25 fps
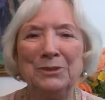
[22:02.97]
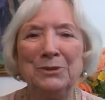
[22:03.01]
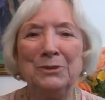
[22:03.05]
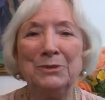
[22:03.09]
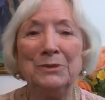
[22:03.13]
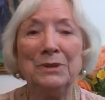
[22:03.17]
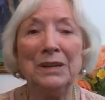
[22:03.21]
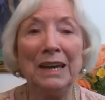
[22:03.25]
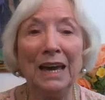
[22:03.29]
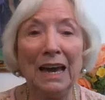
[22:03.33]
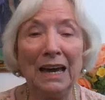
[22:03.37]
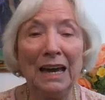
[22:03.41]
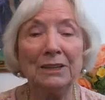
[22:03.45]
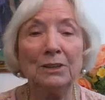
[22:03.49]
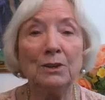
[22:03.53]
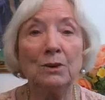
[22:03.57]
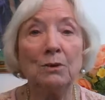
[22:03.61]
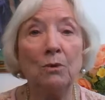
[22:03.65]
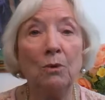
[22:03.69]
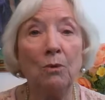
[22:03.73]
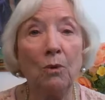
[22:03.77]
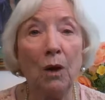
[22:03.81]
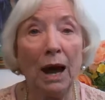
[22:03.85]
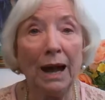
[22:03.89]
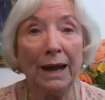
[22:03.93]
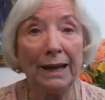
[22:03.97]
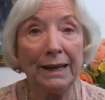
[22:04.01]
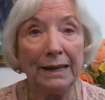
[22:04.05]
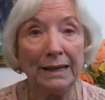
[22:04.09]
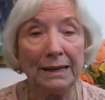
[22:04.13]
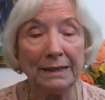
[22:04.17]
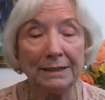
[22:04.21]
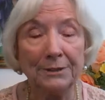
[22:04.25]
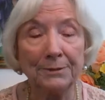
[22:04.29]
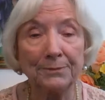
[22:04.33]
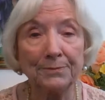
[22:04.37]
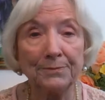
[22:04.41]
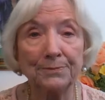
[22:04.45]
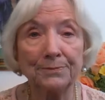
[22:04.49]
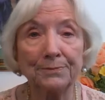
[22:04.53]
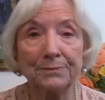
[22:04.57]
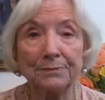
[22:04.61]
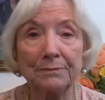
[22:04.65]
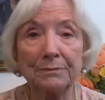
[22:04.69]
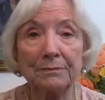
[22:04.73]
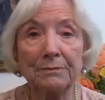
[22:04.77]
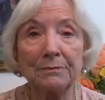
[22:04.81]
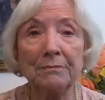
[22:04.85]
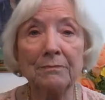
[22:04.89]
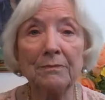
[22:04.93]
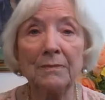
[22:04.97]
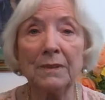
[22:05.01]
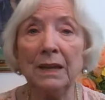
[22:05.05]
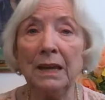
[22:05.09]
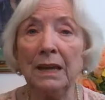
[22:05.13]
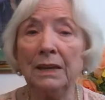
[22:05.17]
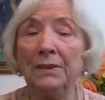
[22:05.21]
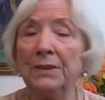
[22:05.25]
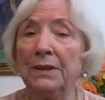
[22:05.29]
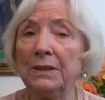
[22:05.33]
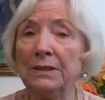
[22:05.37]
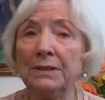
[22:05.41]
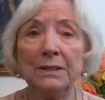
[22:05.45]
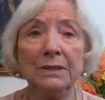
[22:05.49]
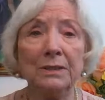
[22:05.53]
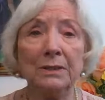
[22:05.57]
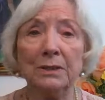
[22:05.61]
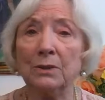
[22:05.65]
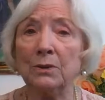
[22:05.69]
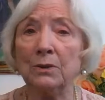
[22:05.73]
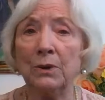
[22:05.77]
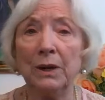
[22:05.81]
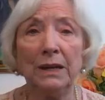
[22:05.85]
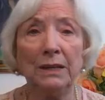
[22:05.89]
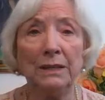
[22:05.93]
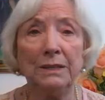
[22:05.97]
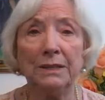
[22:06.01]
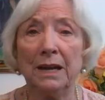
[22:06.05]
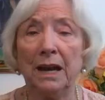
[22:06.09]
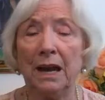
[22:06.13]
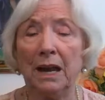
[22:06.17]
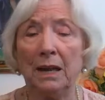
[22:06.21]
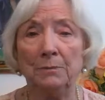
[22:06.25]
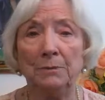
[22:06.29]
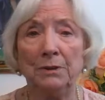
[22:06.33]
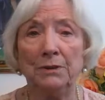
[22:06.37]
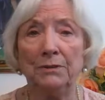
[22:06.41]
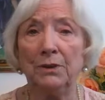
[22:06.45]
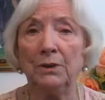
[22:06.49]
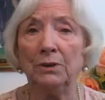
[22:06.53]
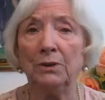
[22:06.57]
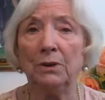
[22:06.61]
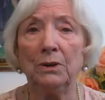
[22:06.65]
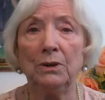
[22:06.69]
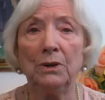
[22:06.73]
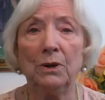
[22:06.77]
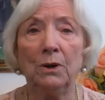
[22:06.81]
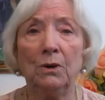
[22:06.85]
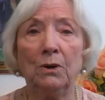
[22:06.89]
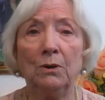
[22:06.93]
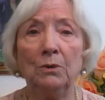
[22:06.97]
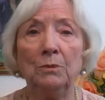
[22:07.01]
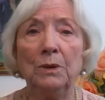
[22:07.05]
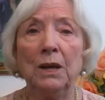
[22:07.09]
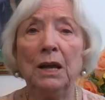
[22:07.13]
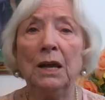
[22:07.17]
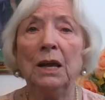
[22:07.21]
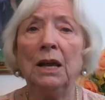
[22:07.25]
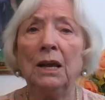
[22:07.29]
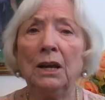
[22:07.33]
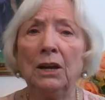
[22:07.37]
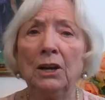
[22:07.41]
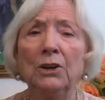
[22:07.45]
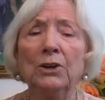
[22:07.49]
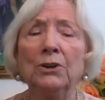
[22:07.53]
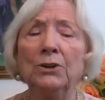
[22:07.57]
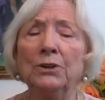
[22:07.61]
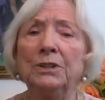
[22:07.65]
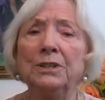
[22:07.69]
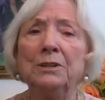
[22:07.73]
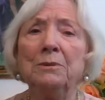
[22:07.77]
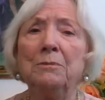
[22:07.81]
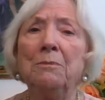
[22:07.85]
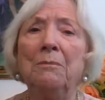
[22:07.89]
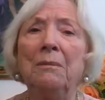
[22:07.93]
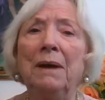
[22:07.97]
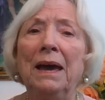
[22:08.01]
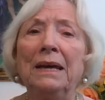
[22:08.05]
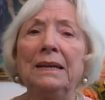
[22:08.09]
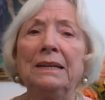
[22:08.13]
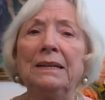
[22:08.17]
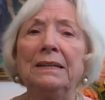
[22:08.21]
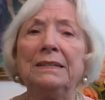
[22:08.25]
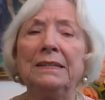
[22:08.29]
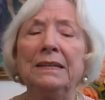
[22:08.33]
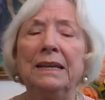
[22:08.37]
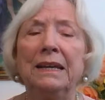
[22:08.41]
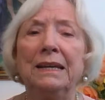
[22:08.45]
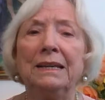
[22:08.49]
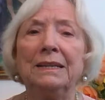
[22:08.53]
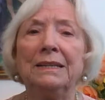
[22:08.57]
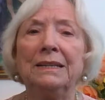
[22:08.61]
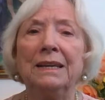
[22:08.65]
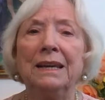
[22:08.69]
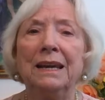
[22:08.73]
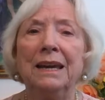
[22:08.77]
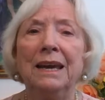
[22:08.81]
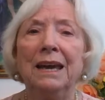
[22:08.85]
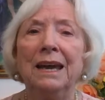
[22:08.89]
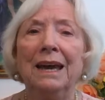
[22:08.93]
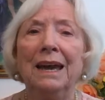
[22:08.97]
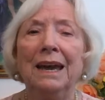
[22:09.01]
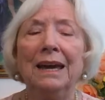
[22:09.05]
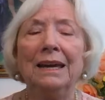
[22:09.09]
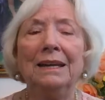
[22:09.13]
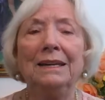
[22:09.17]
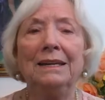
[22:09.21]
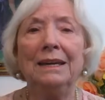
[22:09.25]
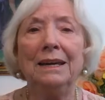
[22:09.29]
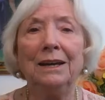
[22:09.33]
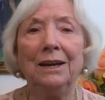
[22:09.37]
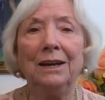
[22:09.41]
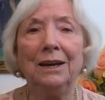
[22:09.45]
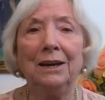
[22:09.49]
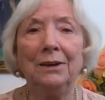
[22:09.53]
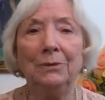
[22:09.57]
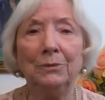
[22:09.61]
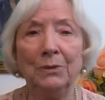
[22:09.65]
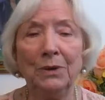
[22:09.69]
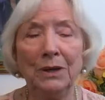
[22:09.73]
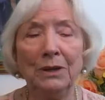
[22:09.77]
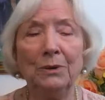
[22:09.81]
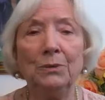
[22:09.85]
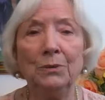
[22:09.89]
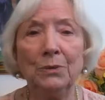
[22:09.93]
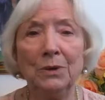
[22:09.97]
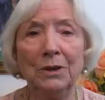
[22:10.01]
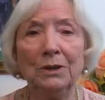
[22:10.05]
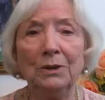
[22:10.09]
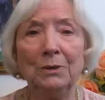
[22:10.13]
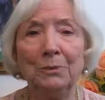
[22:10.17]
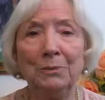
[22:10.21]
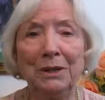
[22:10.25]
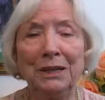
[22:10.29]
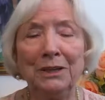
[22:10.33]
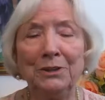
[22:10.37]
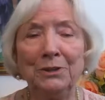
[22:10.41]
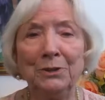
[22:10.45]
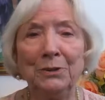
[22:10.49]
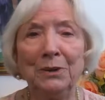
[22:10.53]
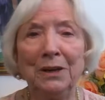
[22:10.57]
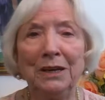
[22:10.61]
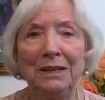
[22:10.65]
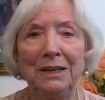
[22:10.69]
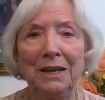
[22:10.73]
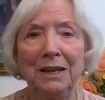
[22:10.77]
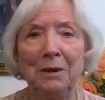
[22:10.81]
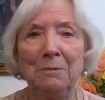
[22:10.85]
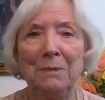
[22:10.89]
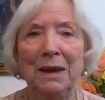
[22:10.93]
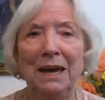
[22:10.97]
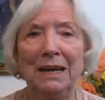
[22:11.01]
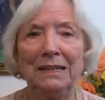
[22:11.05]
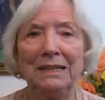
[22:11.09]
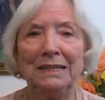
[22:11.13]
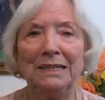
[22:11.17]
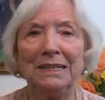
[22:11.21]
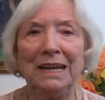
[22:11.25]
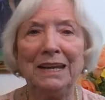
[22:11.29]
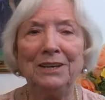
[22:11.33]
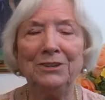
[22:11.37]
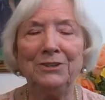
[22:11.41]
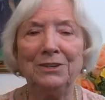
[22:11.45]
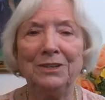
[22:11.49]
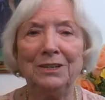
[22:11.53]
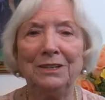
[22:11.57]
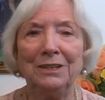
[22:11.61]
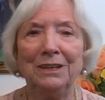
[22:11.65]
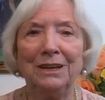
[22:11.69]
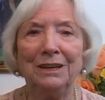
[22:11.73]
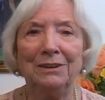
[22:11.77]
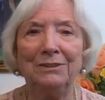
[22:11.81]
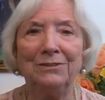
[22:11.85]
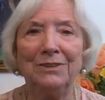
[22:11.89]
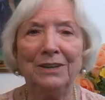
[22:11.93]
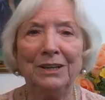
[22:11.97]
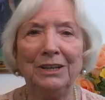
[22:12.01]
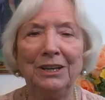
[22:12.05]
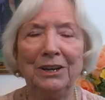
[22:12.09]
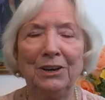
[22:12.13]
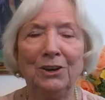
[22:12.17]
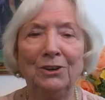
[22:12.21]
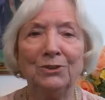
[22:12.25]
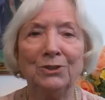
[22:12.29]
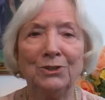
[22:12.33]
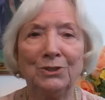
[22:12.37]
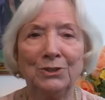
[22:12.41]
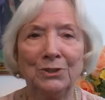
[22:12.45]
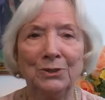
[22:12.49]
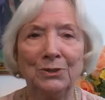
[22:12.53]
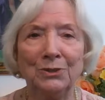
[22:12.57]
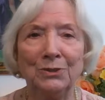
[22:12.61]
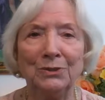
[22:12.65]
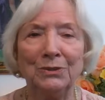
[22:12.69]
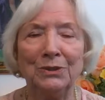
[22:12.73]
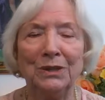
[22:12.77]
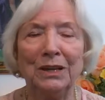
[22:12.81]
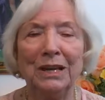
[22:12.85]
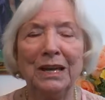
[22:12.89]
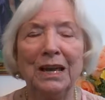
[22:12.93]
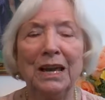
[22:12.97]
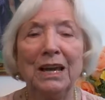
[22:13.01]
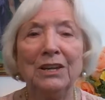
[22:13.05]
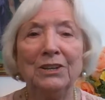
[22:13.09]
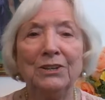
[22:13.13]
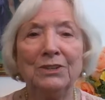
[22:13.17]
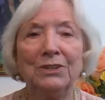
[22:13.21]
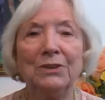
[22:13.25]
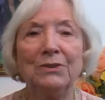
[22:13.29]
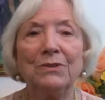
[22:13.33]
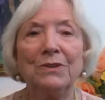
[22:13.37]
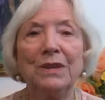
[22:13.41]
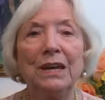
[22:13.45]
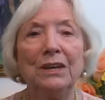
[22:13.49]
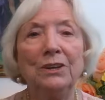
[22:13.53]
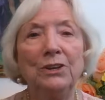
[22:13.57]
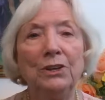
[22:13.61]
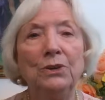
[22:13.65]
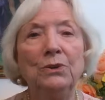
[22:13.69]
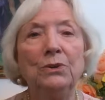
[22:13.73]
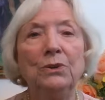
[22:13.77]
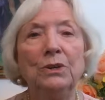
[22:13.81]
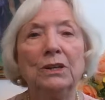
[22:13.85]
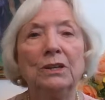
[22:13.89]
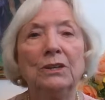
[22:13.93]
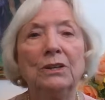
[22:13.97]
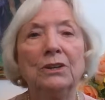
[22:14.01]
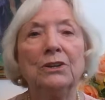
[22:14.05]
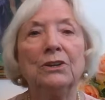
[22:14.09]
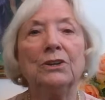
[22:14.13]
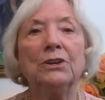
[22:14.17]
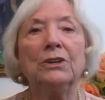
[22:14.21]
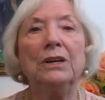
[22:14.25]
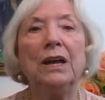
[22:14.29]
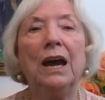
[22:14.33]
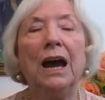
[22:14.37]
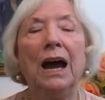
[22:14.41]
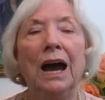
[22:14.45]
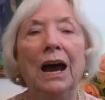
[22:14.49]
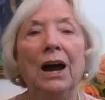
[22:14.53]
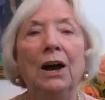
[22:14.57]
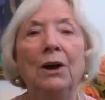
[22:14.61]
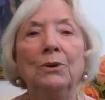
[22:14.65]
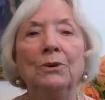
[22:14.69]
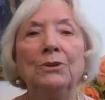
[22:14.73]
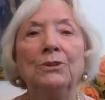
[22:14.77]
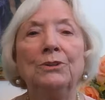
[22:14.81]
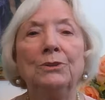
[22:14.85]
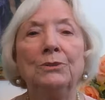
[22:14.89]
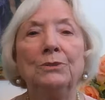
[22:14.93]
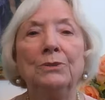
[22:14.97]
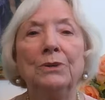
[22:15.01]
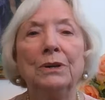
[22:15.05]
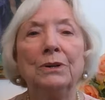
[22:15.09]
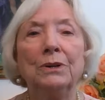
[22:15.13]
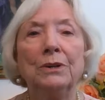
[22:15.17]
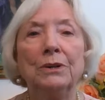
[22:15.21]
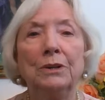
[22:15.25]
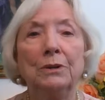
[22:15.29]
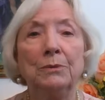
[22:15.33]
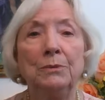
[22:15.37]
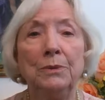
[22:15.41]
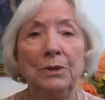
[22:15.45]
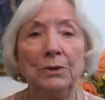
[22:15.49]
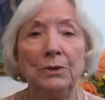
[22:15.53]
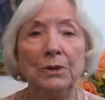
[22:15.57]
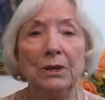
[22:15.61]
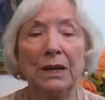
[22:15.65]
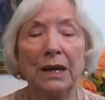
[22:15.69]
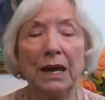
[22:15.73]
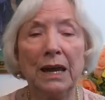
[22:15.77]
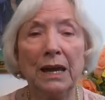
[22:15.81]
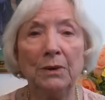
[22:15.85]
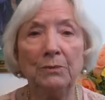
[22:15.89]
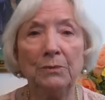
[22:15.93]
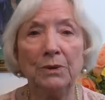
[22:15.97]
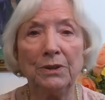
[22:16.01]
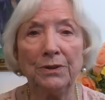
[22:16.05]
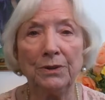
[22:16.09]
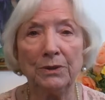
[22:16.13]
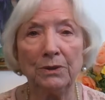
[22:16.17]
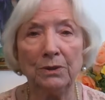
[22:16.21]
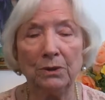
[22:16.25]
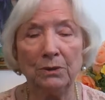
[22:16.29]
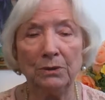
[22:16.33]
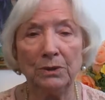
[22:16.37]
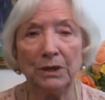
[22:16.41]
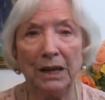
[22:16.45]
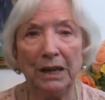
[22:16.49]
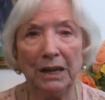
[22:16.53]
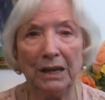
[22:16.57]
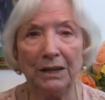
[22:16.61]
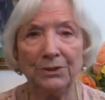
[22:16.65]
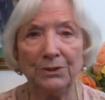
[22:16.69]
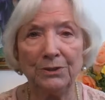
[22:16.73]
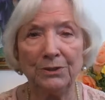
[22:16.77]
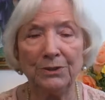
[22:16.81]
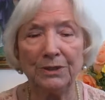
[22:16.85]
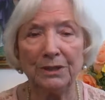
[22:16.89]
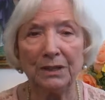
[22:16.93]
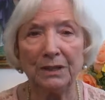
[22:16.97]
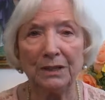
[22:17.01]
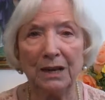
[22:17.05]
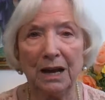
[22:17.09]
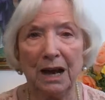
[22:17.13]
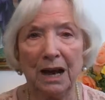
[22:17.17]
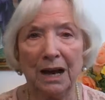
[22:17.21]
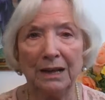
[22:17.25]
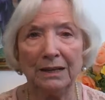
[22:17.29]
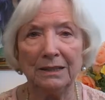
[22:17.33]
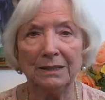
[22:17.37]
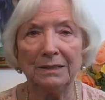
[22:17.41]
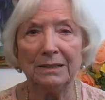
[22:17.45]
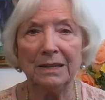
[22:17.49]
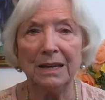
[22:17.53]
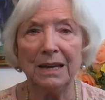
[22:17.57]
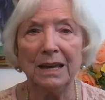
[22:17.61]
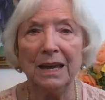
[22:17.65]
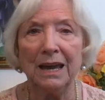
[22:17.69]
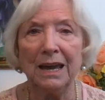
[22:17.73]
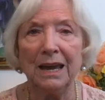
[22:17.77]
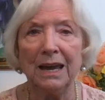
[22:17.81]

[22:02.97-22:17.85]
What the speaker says: to get quiet. And this is a great time. If you're at home, learn to meditate. And we will be doing a meditation video soon so that you can learn how to communicate with your own angels and guides